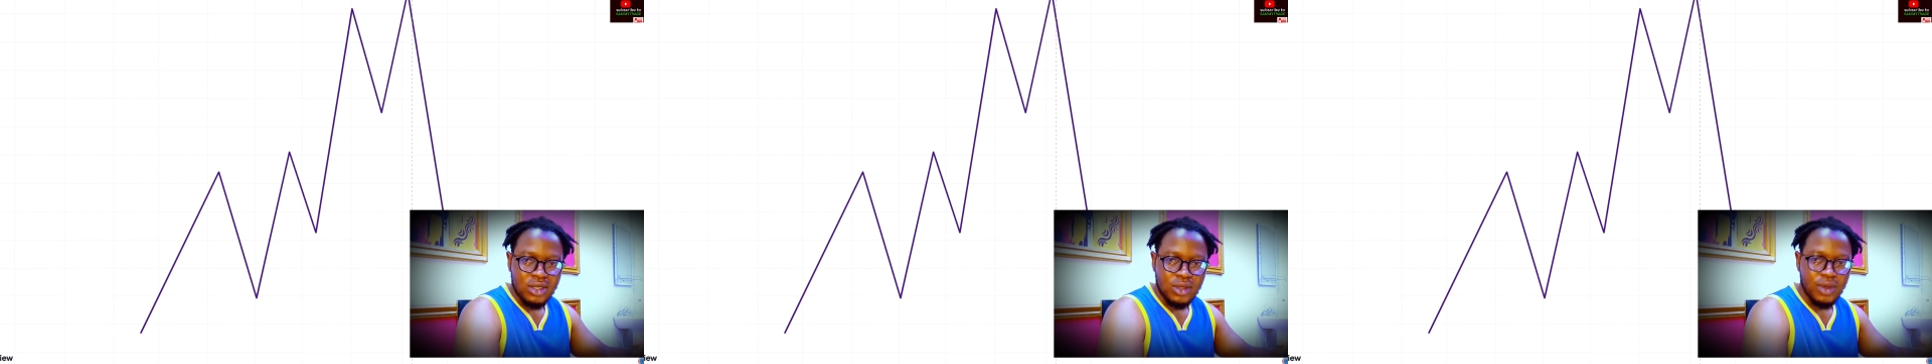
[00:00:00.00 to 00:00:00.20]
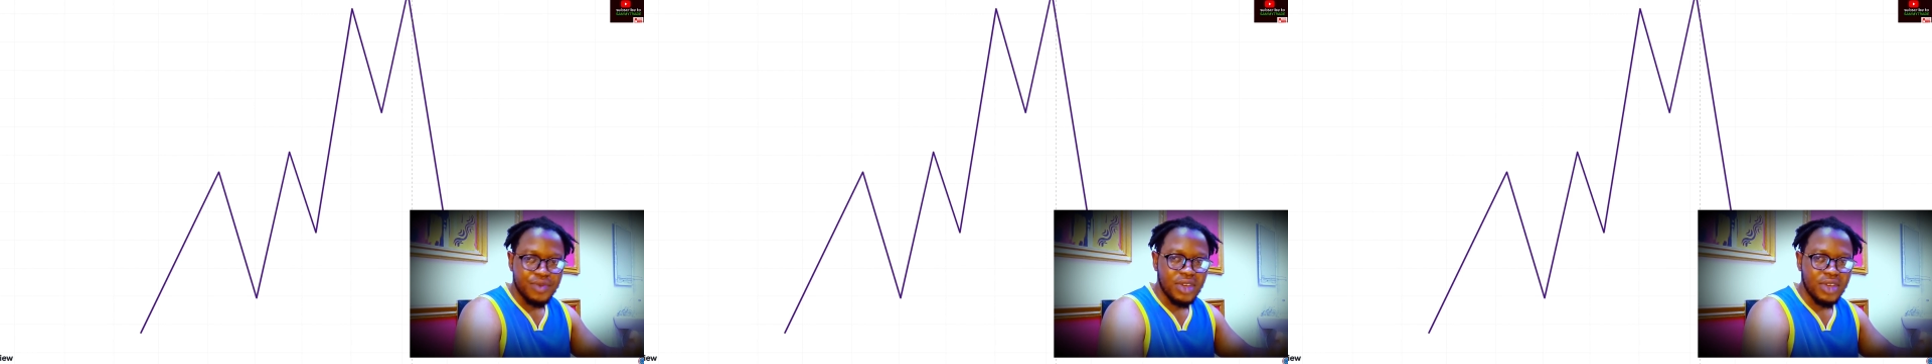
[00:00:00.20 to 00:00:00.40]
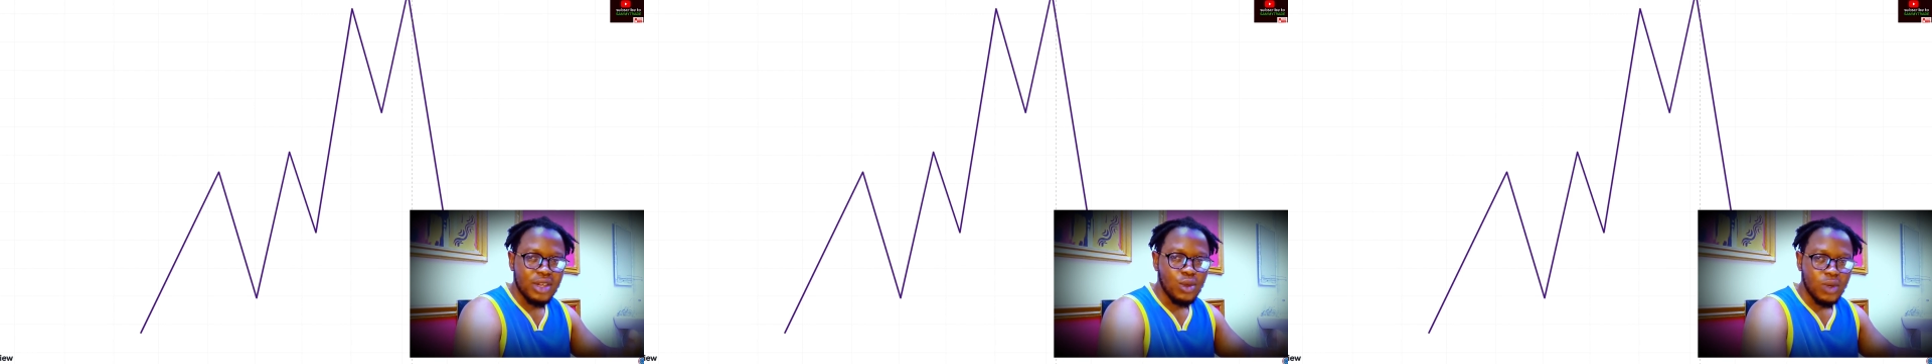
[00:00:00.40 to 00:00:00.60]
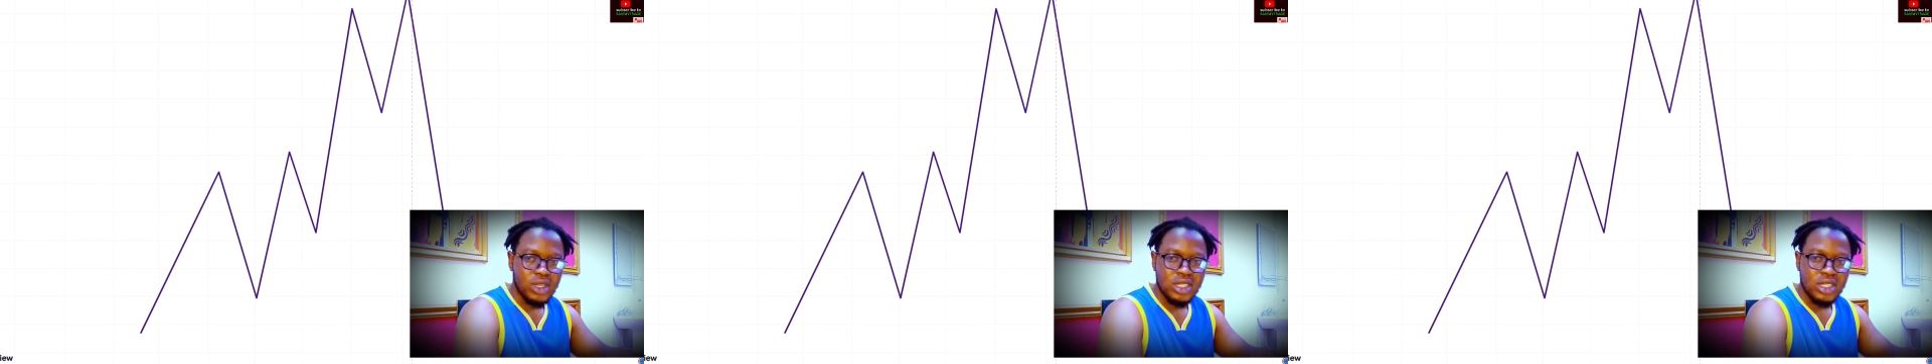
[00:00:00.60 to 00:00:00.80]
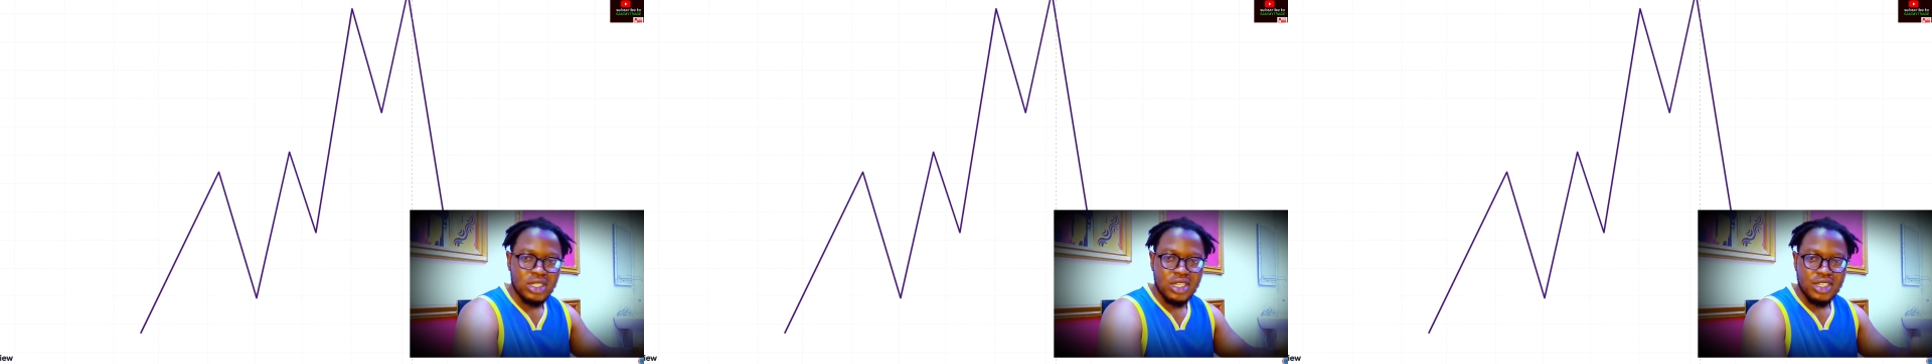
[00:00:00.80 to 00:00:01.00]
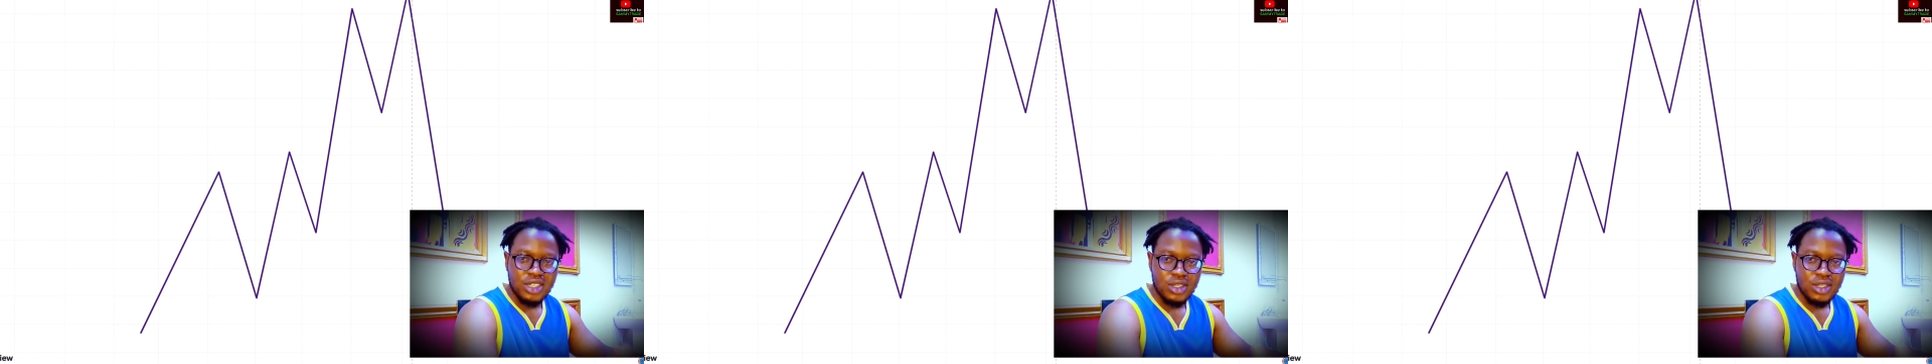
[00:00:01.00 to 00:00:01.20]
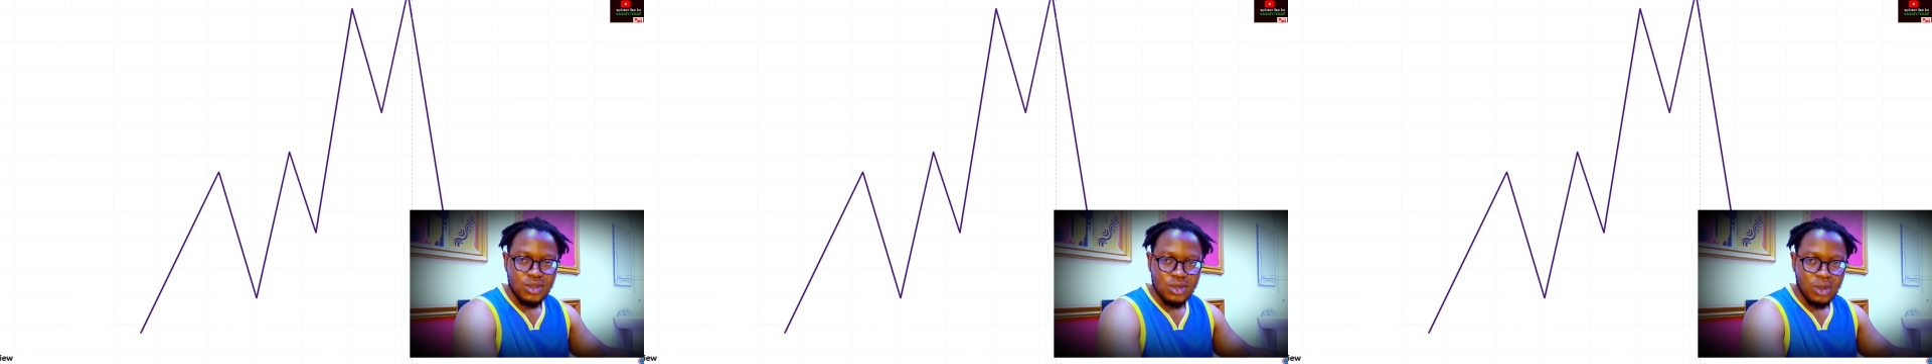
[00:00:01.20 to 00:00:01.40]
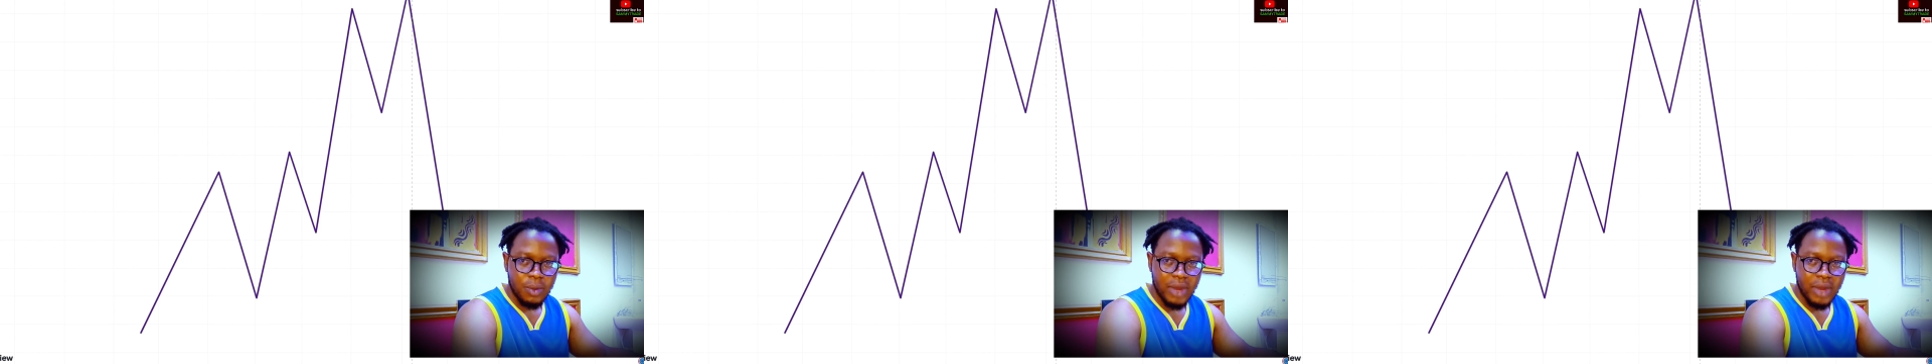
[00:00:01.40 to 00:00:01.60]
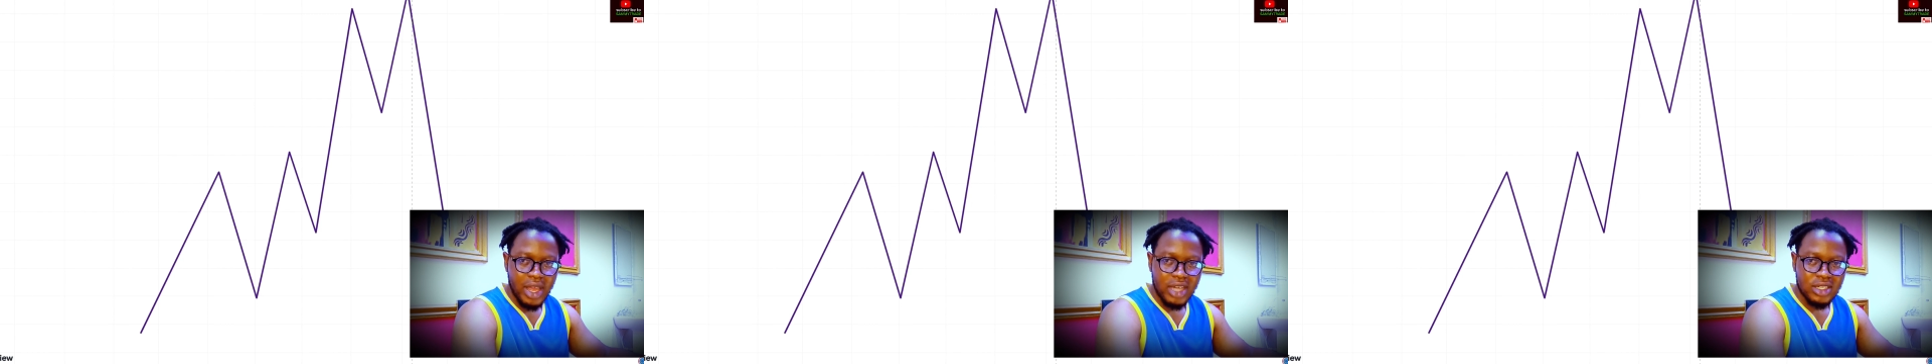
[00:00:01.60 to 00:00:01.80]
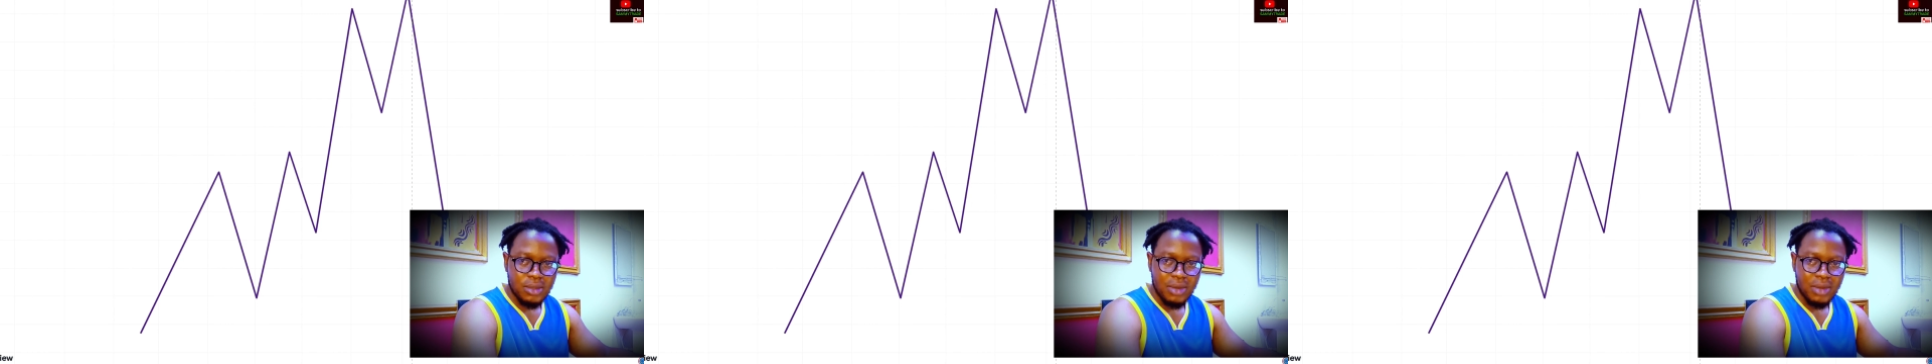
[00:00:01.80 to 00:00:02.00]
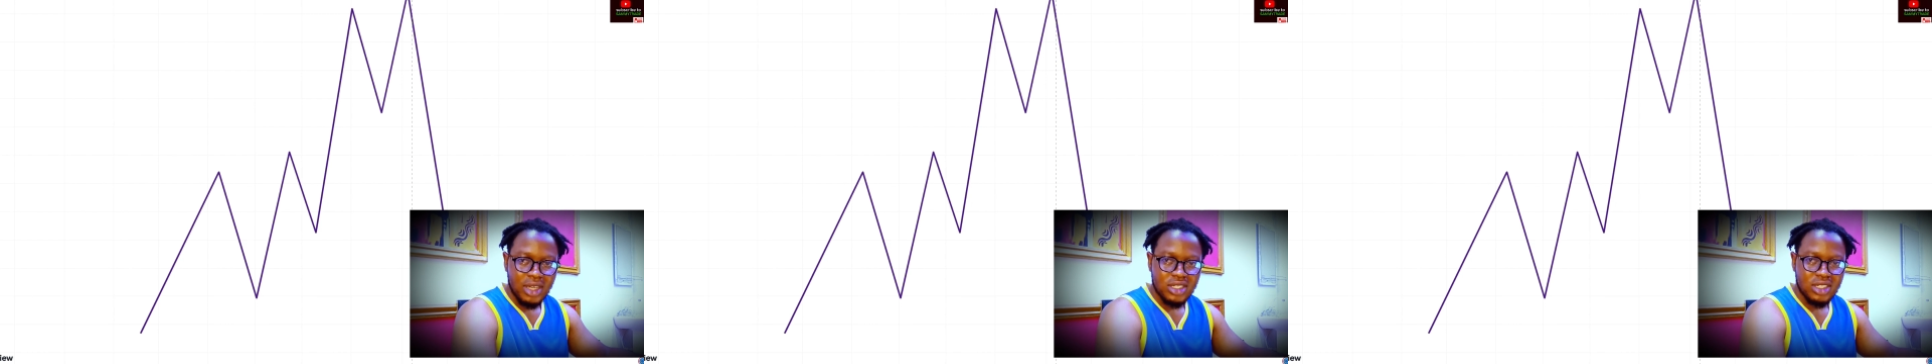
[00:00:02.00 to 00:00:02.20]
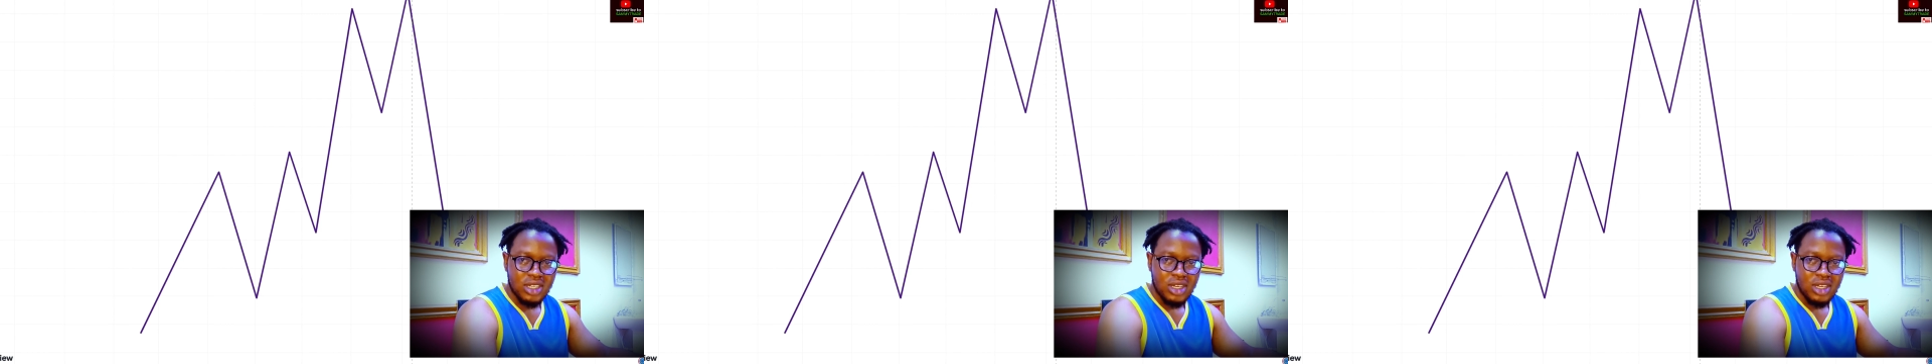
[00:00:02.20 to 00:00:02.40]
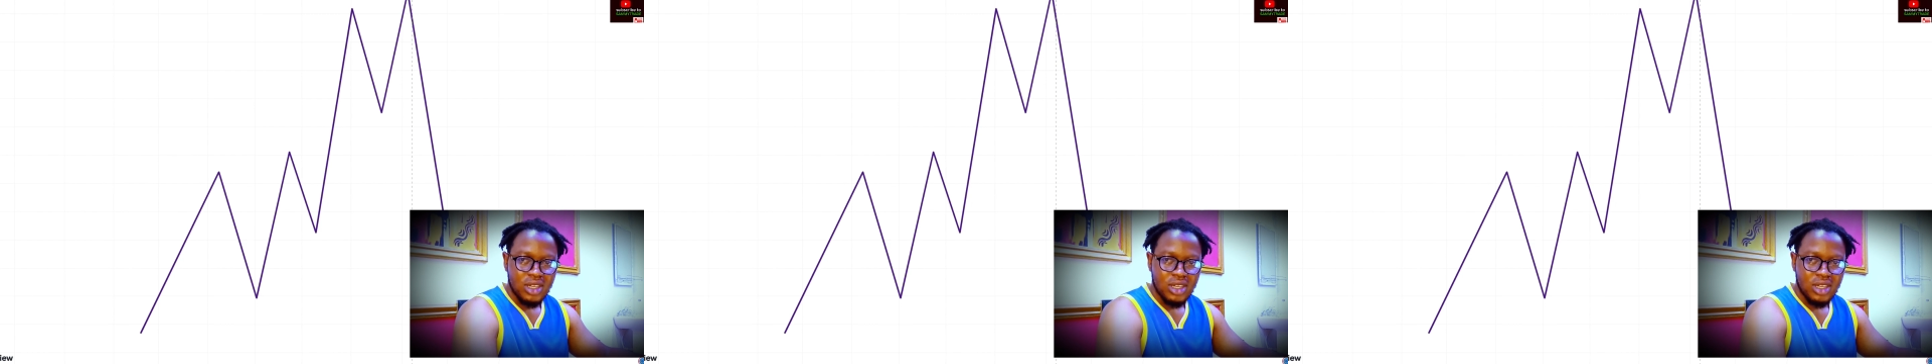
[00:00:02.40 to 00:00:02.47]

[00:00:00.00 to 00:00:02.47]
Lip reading: So if anyone is teaching you supply and demand,